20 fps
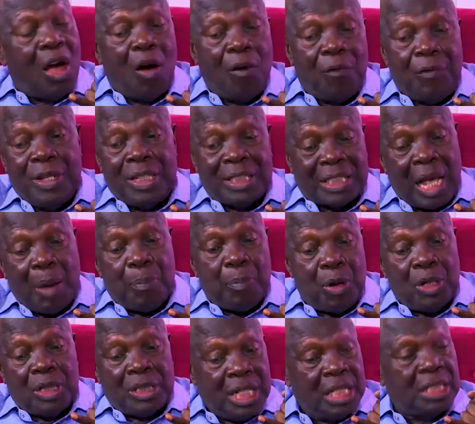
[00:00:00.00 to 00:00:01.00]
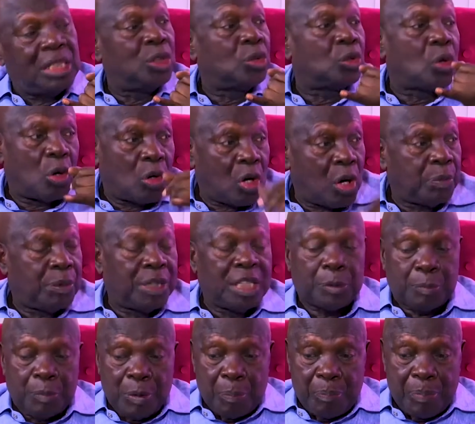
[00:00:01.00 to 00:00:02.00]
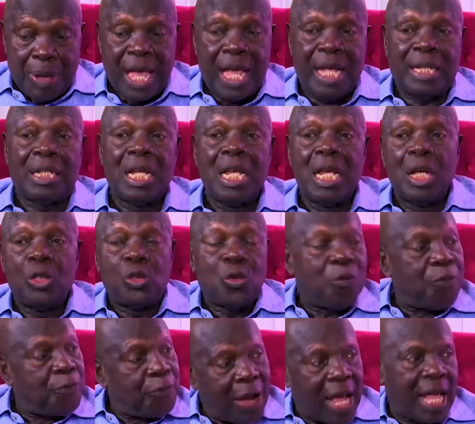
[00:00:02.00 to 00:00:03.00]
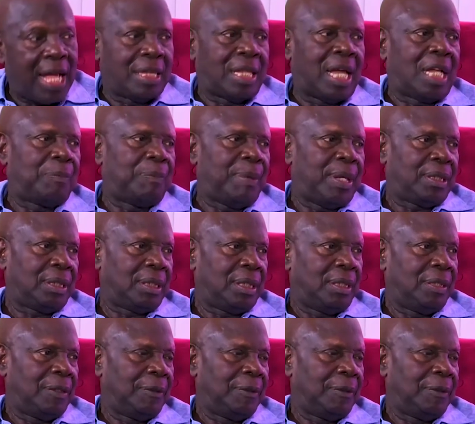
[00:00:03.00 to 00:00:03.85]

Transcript: of his appointees is corrupt, he is prepared to fire that person.